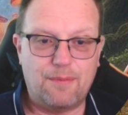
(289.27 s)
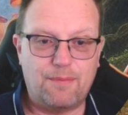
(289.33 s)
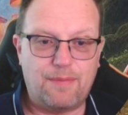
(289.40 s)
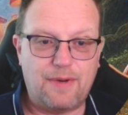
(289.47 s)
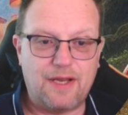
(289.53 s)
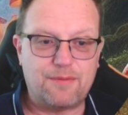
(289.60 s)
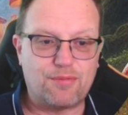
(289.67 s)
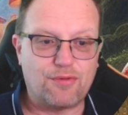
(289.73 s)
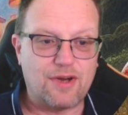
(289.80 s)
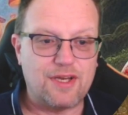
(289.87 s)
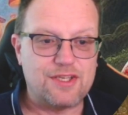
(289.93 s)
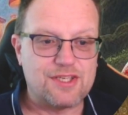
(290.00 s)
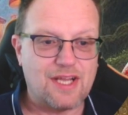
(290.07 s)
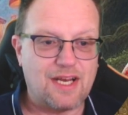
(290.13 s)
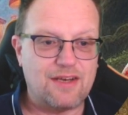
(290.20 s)
Bloodbraid
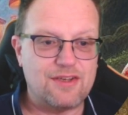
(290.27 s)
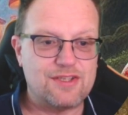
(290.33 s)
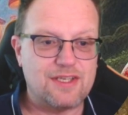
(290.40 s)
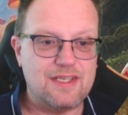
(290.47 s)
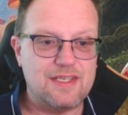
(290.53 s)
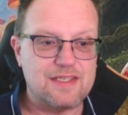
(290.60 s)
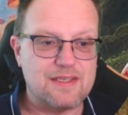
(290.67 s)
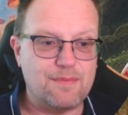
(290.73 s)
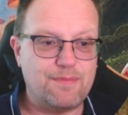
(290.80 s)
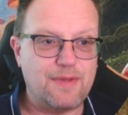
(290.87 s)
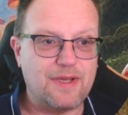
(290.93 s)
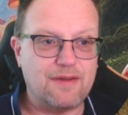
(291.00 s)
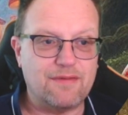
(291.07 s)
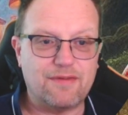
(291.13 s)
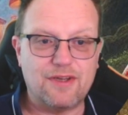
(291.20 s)
Challenger is a
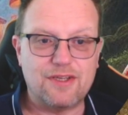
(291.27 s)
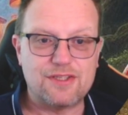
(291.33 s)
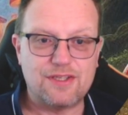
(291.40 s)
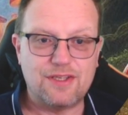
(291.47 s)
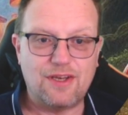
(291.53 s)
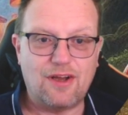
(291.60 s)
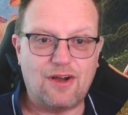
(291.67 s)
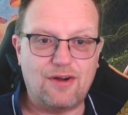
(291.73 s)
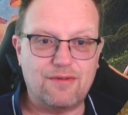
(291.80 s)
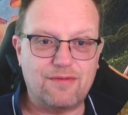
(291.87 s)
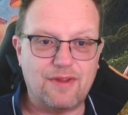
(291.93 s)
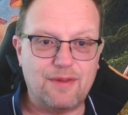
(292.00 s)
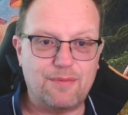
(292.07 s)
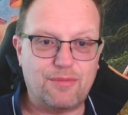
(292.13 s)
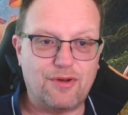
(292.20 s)
bigger version of
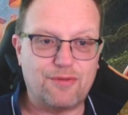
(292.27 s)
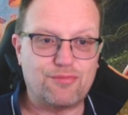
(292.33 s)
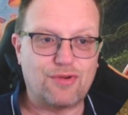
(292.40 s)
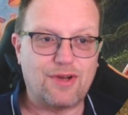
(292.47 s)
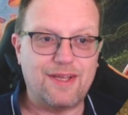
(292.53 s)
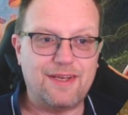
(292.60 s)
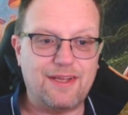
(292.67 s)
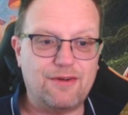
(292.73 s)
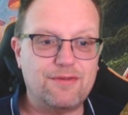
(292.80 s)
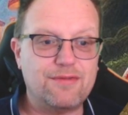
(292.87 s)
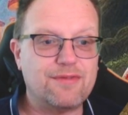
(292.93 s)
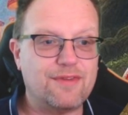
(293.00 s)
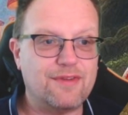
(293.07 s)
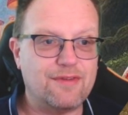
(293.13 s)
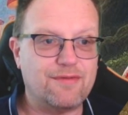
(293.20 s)
the Bloodbraid
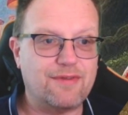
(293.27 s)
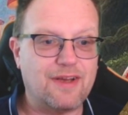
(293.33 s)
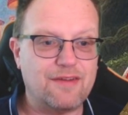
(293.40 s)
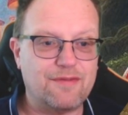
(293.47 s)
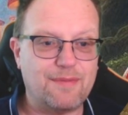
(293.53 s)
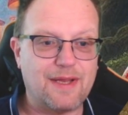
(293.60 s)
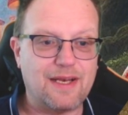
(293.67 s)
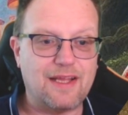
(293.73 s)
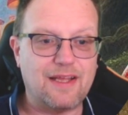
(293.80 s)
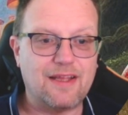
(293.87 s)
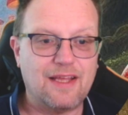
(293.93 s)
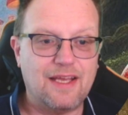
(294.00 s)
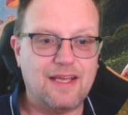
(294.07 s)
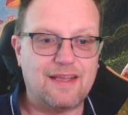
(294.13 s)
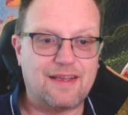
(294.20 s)
Elf, the 5 mana,
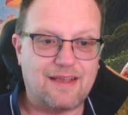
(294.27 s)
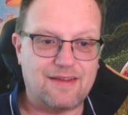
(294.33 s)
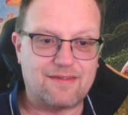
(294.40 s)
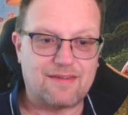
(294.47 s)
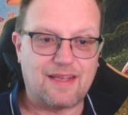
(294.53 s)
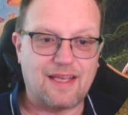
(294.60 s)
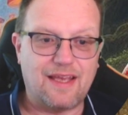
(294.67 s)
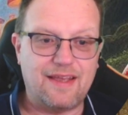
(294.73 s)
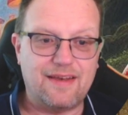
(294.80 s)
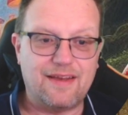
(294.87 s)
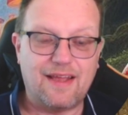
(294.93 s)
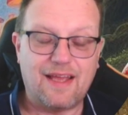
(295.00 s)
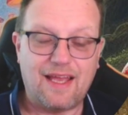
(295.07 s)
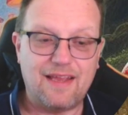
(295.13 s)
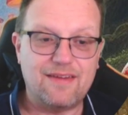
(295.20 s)
Cascade,
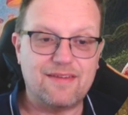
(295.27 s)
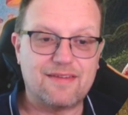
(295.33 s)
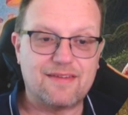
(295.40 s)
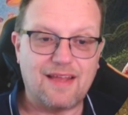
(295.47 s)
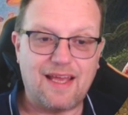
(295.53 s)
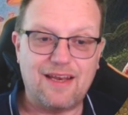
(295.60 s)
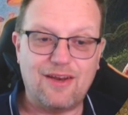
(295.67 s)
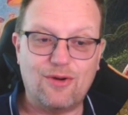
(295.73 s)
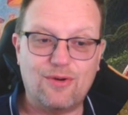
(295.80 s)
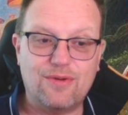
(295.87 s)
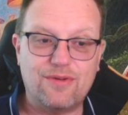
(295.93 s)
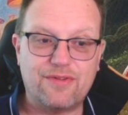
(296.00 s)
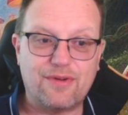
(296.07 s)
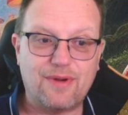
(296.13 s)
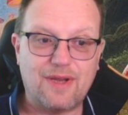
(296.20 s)
Haste, and it
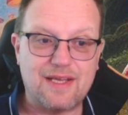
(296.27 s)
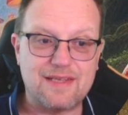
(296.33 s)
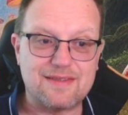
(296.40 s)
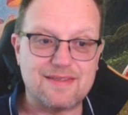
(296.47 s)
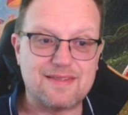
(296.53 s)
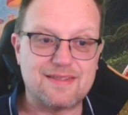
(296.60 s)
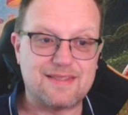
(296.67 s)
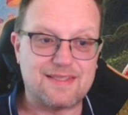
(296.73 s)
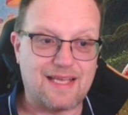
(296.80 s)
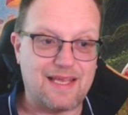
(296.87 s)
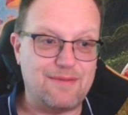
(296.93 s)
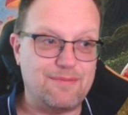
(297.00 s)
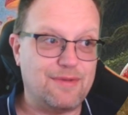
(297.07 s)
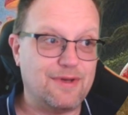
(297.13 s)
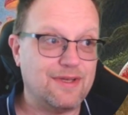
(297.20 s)
also has
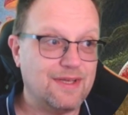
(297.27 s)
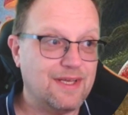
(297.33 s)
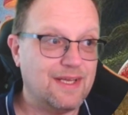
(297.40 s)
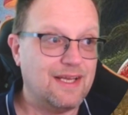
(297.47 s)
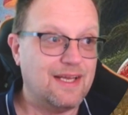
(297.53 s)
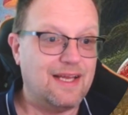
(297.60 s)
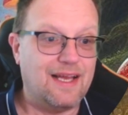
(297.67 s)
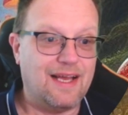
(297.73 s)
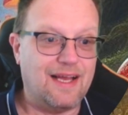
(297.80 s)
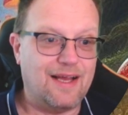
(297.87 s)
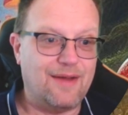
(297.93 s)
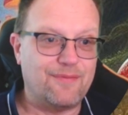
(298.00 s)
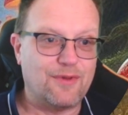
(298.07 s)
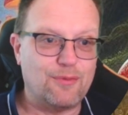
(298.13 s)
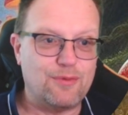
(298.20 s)
Escape,
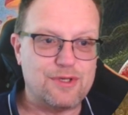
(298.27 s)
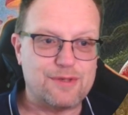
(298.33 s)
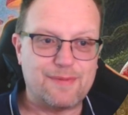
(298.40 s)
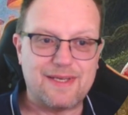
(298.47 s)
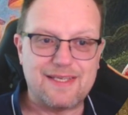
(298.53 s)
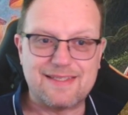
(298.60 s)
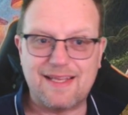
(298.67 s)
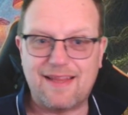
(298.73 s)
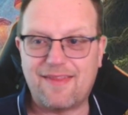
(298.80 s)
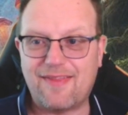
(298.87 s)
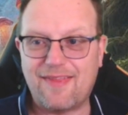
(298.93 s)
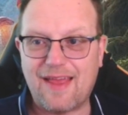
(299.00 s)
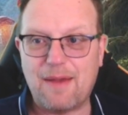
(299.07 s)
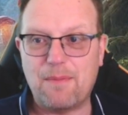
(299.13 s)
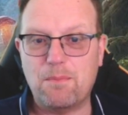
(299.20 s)
um, which makes it
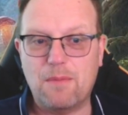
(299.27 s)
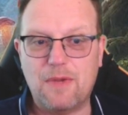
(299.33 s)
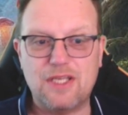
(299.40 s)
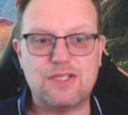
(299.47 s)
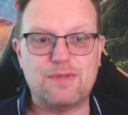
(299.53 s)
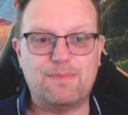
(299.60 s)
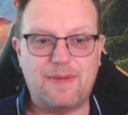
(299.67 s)
that much